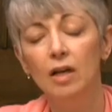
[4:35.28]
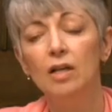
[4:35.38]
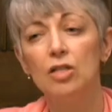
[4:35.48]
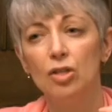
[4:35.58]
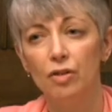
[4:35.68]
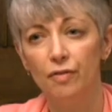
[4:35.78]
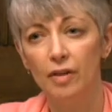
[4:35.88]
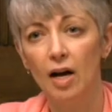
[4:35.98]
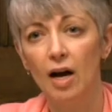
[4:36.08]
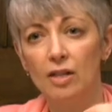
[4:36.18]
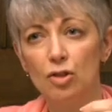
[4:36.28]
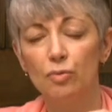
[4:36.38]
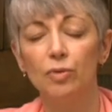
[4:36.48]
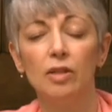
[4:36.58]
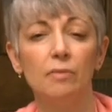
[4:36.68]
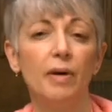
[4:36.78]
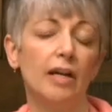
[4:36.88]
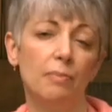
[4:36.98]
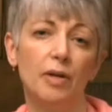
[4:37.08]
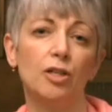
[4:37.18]
So you've got to really
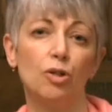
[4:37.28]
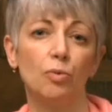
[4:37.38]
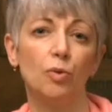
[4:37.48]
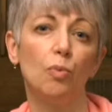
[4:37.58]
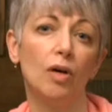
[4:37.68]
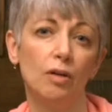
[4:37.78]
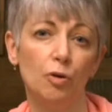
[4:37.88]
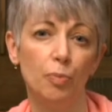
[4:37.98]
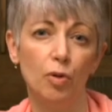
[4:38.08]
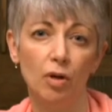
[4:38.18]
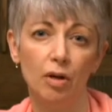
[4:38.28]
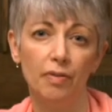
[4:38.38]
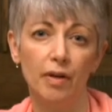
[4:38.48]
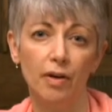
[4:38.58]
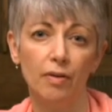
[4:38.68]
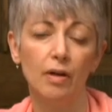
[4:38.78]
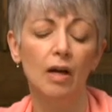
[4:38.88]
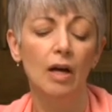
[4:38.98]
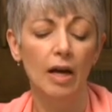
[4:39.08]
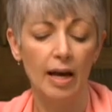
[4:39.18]
paint a picture with what you put on there.
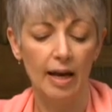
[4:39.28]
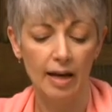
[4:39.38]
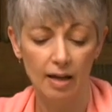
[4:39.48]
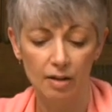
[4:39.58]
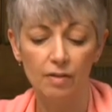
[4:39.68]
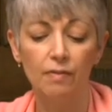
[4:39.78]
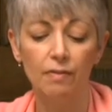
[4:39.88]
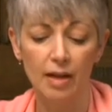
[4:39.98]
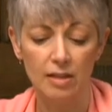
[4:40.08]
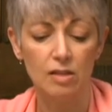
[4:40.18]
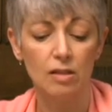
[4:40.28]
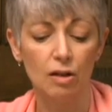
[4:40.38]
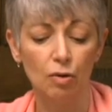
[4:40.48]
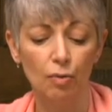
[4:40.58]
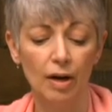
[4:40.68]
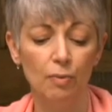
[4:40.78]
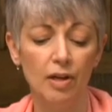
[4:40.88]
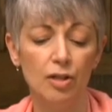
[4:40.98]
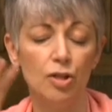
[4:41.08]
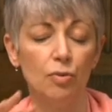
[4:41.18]
And that's a great way
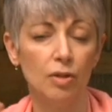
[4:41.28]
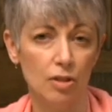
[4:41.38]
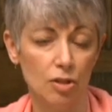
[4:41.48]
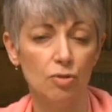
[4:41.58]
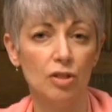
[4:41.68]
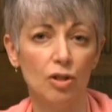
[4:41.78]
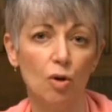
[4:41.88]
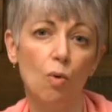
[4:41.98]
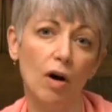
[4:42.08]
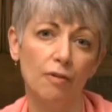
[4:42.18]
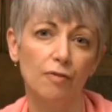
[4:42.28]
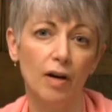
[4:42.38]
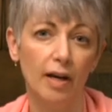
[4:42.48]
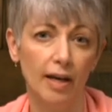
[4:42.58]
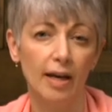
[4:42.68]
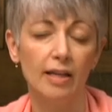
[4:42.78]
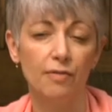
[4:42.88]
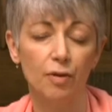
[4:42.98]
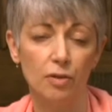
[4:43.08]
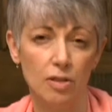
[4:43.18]
to do it, is using the quantifying
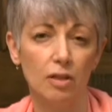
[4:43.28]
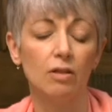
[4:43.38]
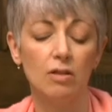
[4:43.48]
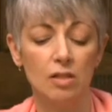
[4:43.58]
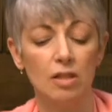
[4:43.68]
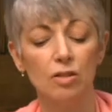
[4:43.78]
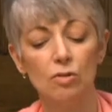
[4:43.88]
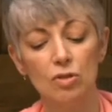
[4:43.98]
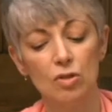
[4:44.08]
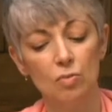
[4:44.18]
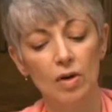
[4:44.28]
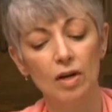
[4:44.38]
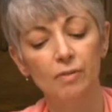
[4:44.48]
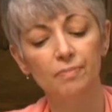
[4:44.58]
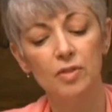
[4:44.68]
and focusing on the skills as well.